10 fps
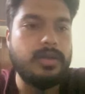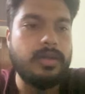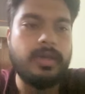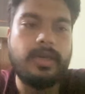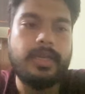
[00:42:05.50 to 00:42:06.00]

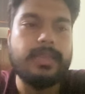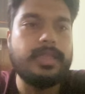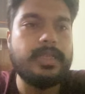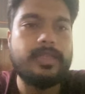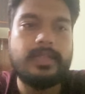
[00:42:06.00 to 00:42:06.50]
I
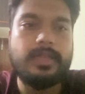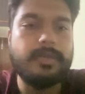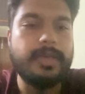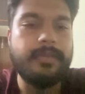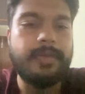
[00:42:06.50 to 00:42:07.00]
think it's gonna
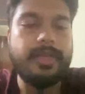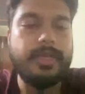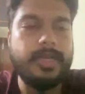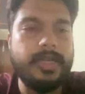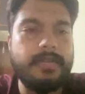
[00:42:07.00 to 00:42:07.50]
be empty
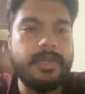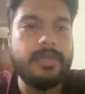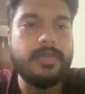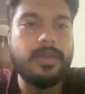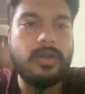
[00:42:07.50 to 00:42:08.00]
yet
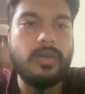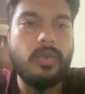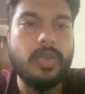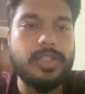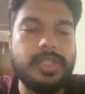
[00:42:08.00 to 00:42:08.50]
because we are not
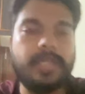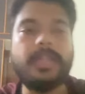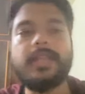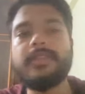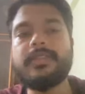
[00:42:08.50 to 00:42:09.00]
watching
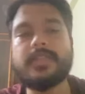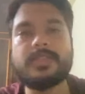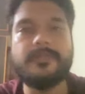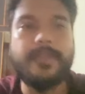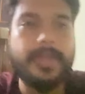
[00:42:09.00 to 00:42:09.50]
it, and I think
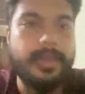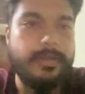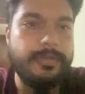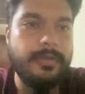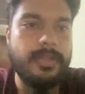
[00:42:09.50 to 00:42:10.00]
that's fair
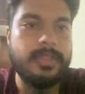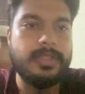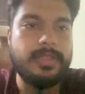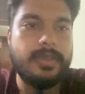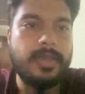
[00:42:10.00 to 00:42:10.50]
enough for
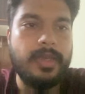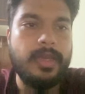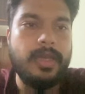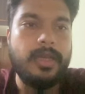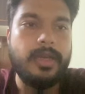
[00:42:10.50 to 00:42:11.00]
us.
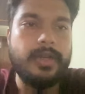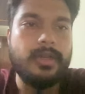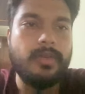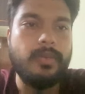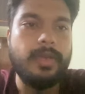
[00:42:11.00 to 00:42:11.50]
Right
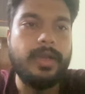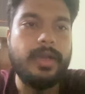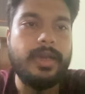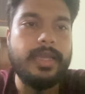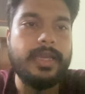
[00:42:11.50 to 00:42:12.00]
now,
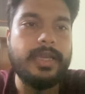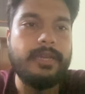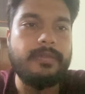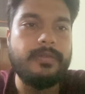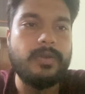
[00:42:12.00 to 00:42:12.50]
when I
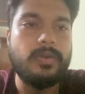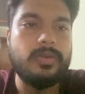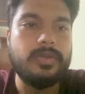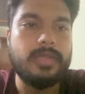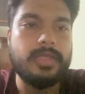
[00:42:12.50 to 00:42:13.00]
kind of
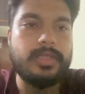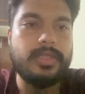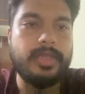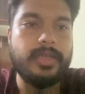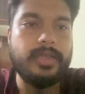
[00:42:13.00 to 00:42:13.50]
close this
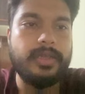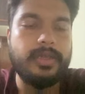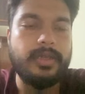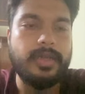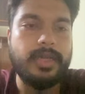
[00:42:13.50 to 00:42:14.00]
thing,
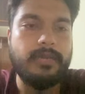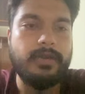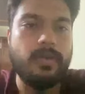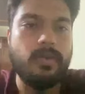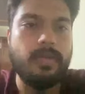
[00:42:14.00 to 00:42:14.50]
right, and
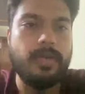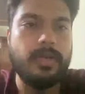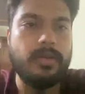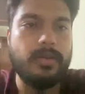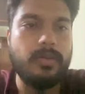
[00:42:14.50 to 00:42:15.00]
when I open
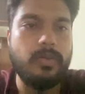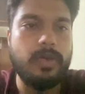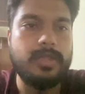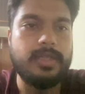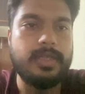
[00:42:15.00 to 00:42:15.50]
it,
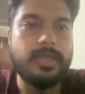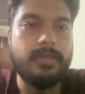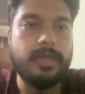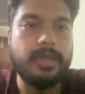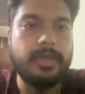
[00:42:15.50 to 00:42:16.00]
what does it tell
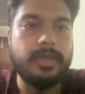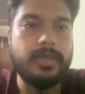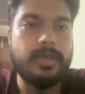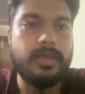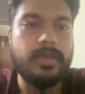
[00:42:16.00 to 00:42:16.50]
me?
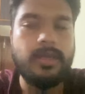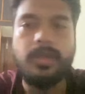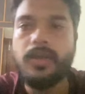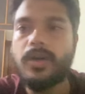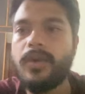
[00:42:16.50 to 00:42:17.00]

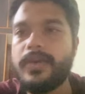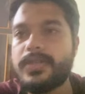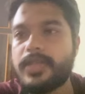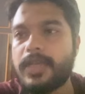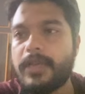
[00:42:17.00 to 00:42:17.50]
Oh,
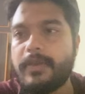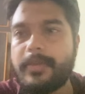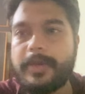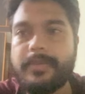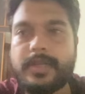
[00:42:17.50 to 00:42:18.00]
it's still
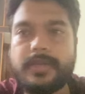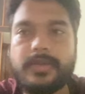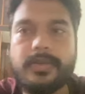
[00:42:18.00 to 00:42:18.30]
giving me empty.